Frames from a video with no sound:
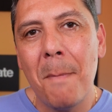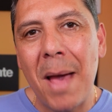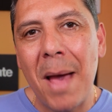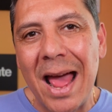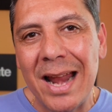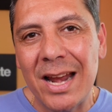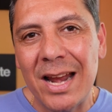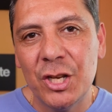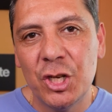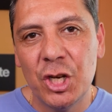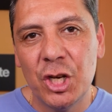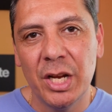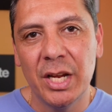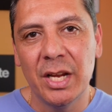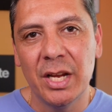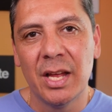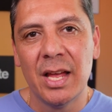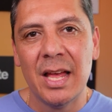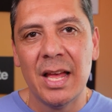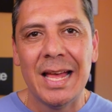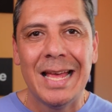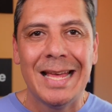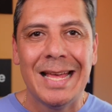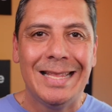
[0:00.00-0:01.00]
managing
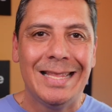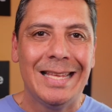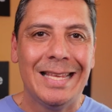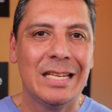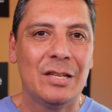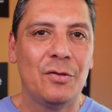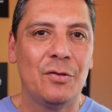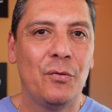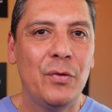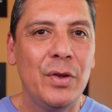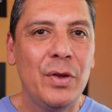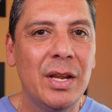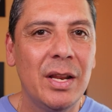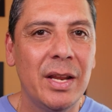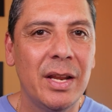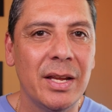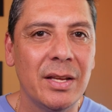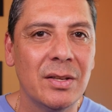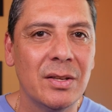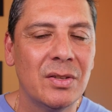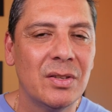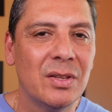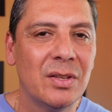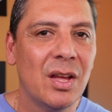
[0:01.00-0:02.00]
these
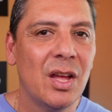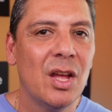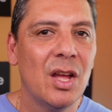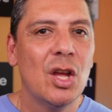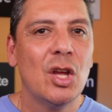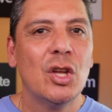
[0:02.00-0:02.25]
feelings